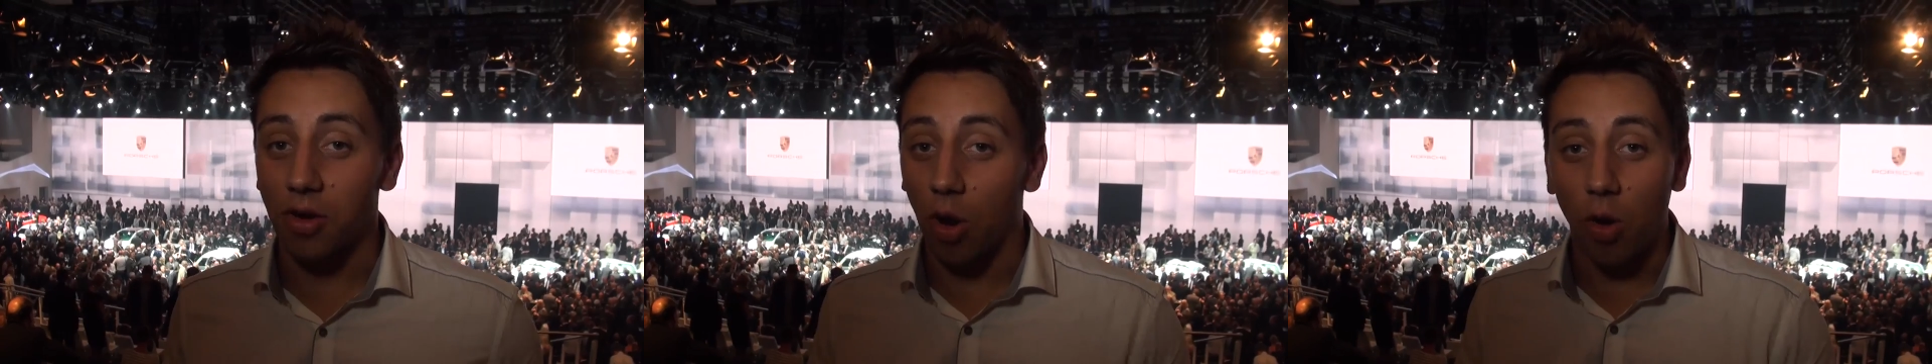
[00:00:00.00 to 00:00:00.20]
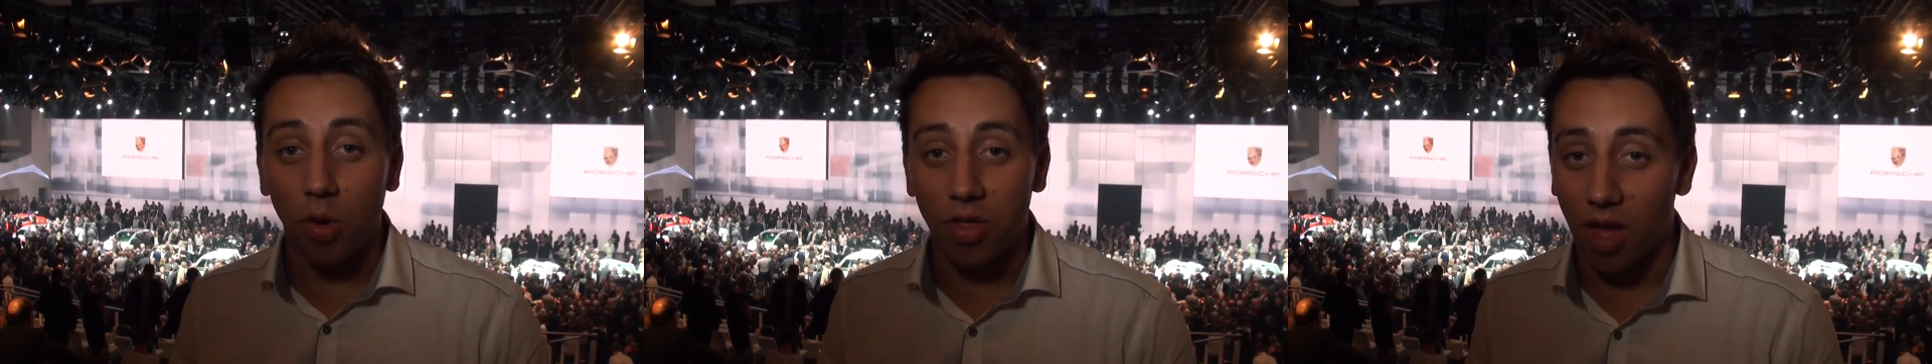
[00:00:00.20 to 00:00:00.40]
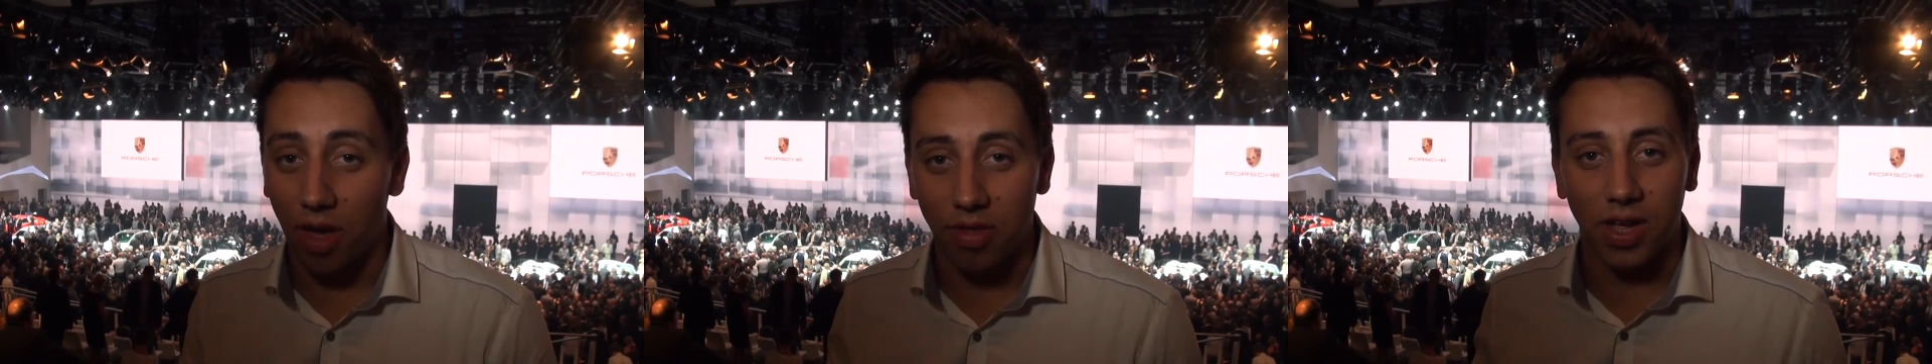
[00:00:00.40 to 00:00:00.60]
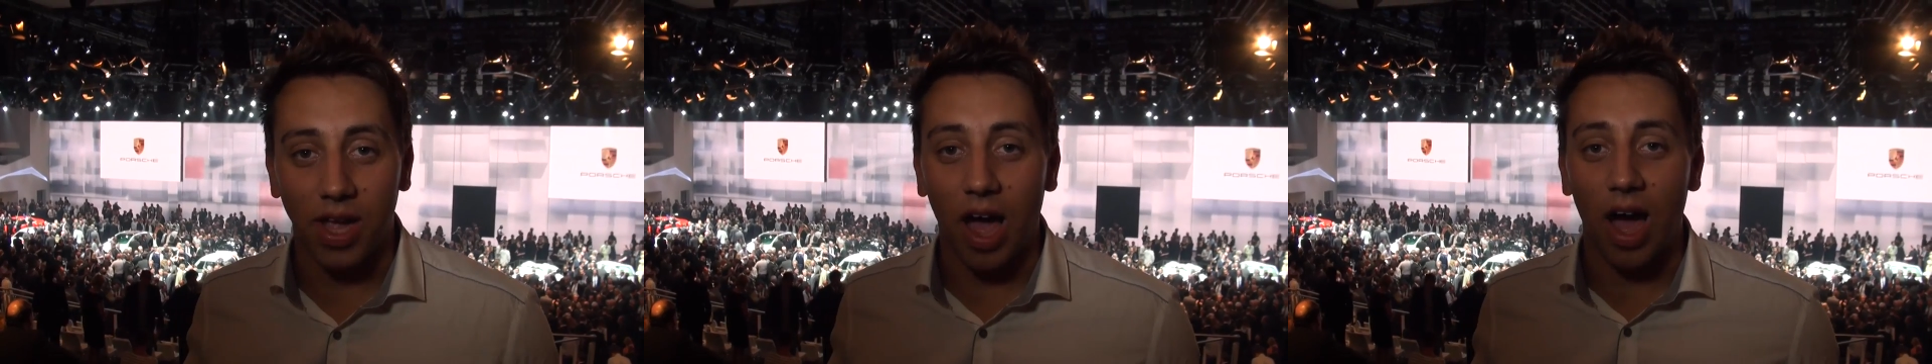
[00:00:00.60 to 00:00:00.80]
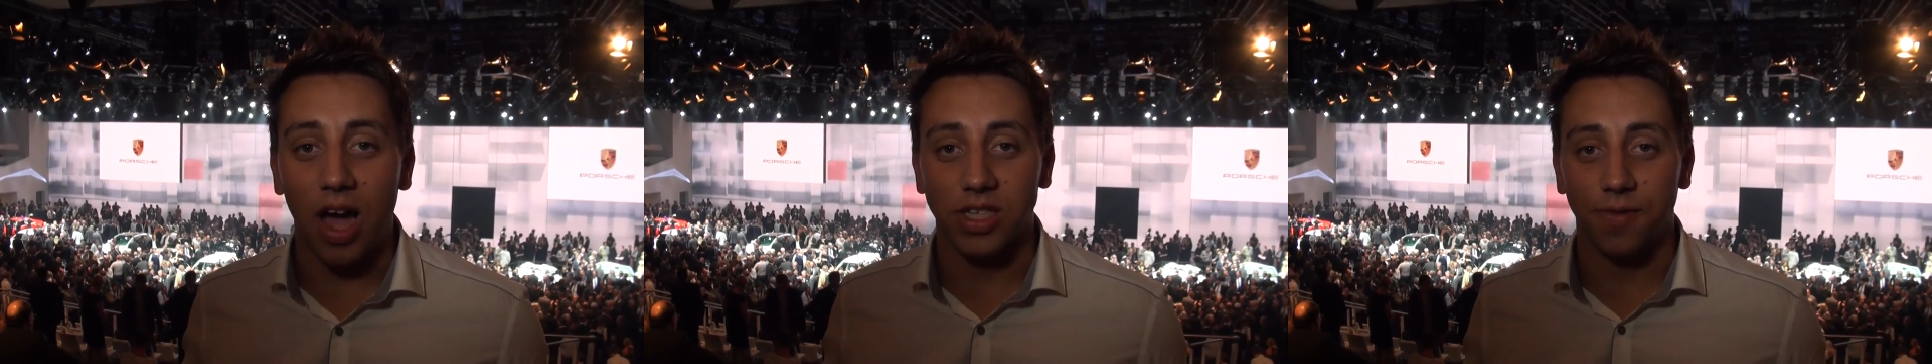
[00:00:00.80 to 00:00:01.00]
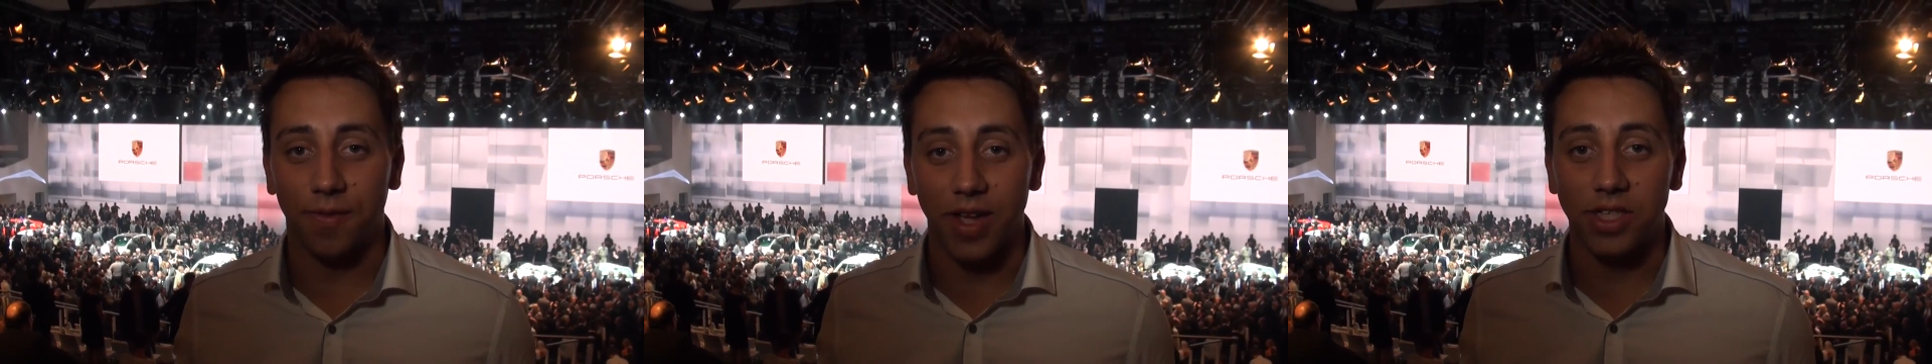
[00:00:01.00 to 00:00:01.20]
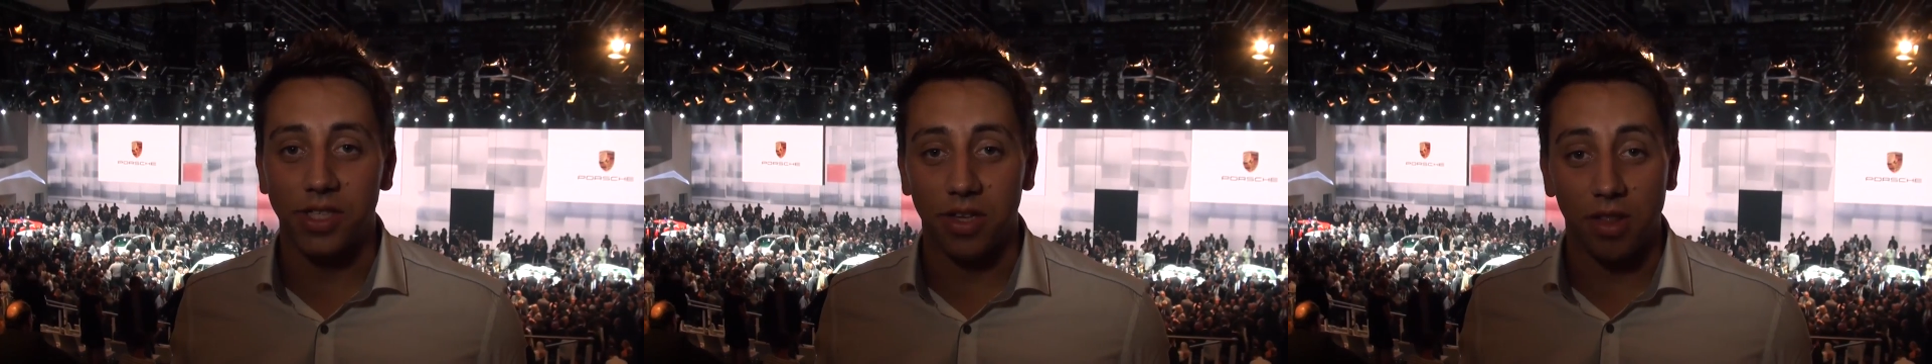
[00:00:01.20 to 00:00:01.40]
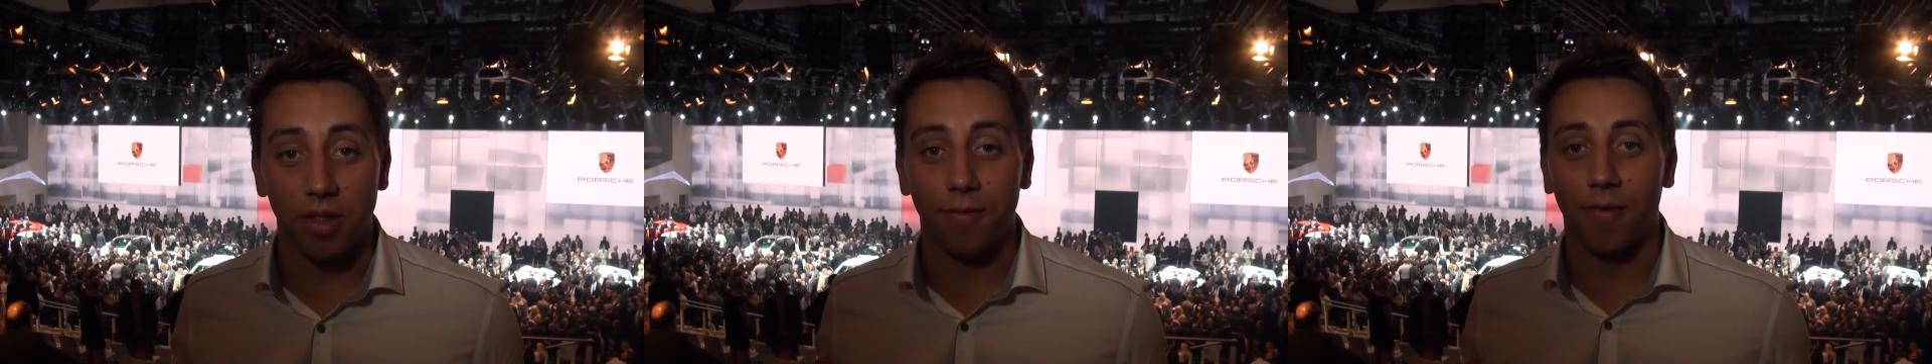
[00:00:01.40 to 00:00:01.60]
and all the other cars
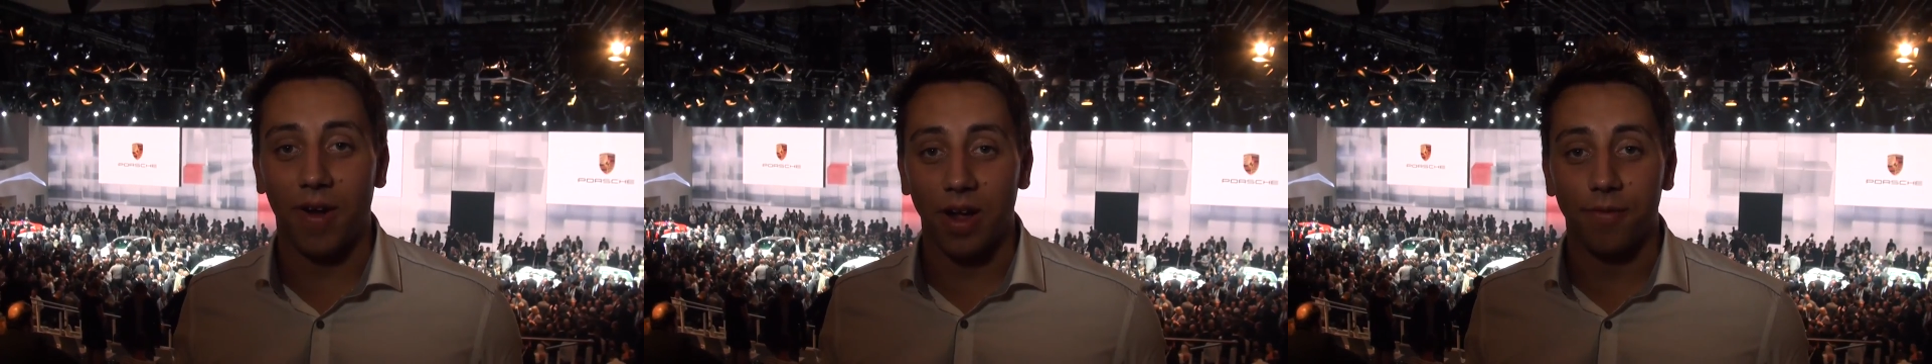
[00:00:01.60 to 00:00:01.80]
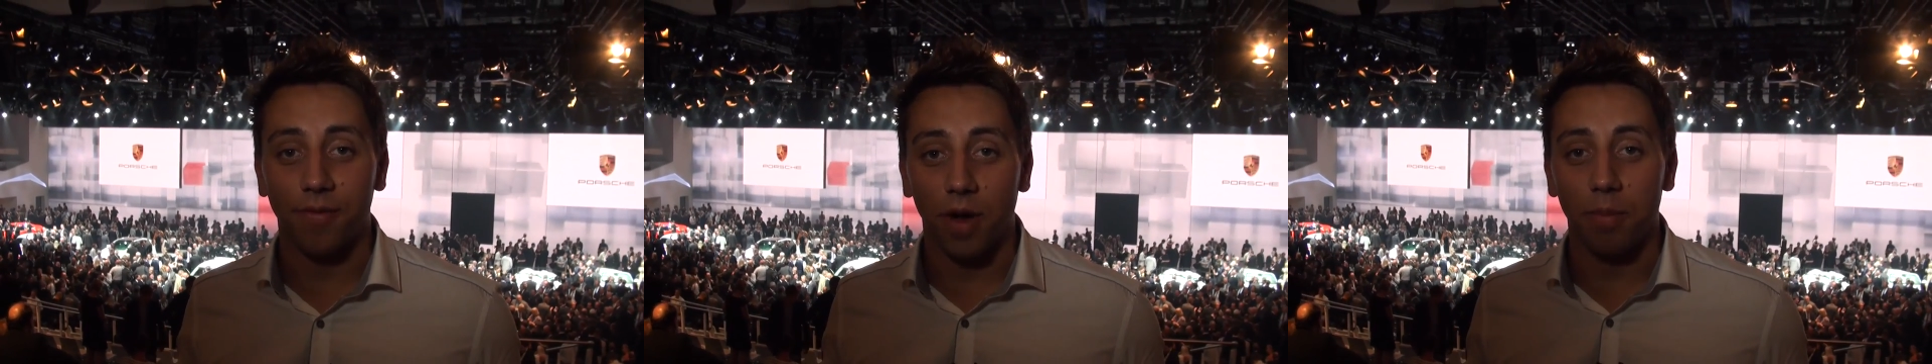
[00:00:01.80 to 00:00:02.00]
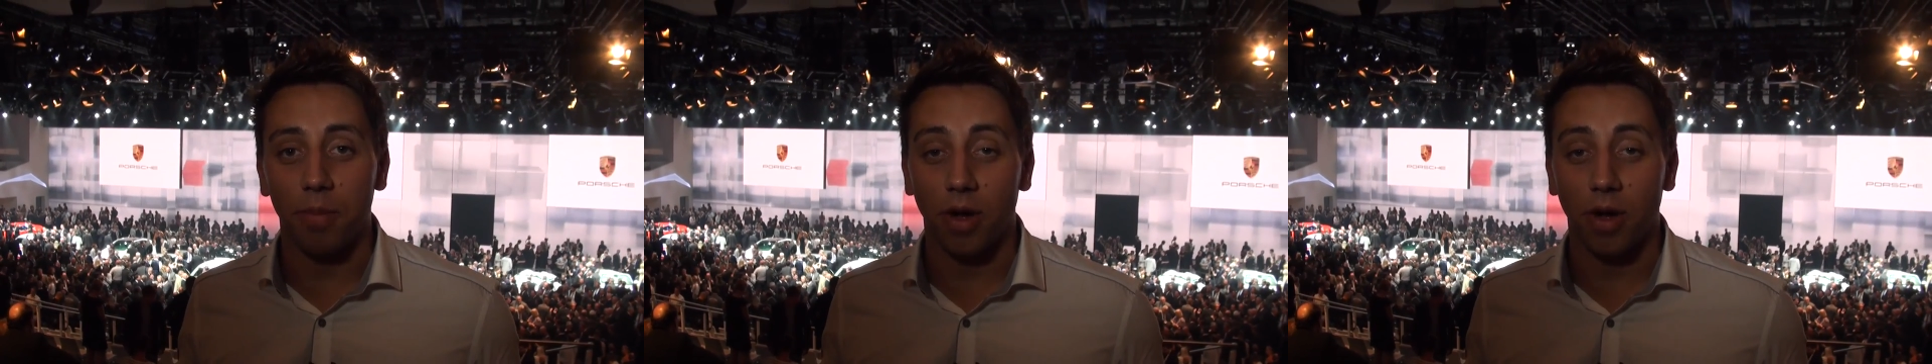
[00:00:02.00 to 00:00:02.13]
featured at the Frankfurt